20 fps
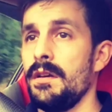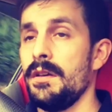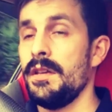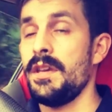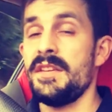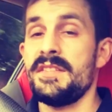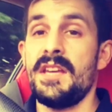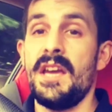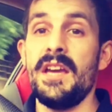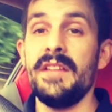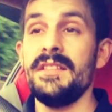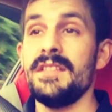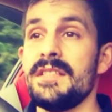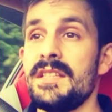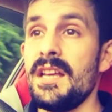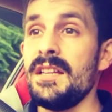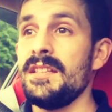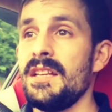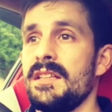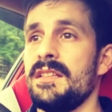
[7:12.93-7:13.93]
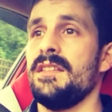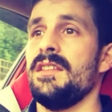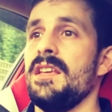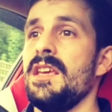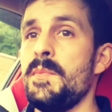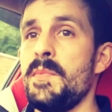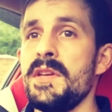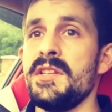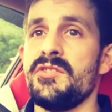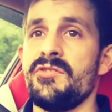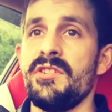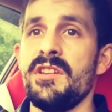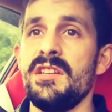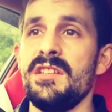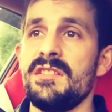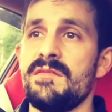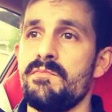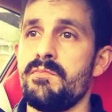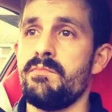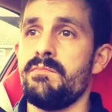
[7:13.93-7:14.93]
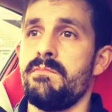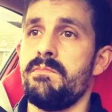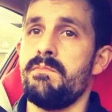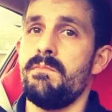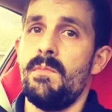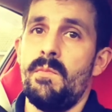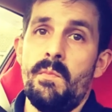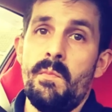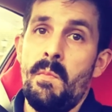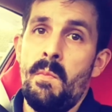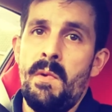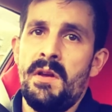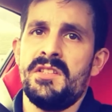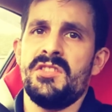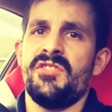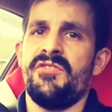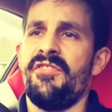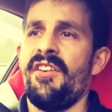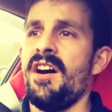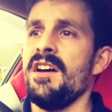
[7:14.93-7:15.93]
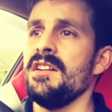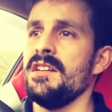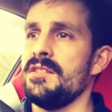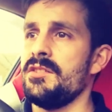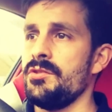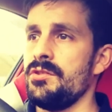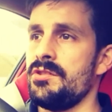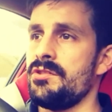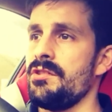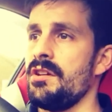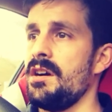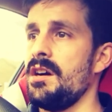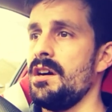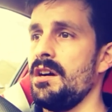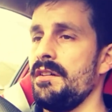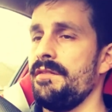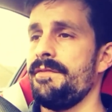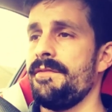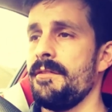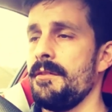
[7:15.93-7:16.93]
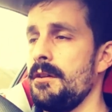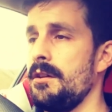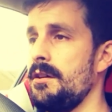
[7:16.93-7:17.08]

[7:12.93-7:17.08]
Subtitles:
Yes, I understand that the EP3 is much funner to drive.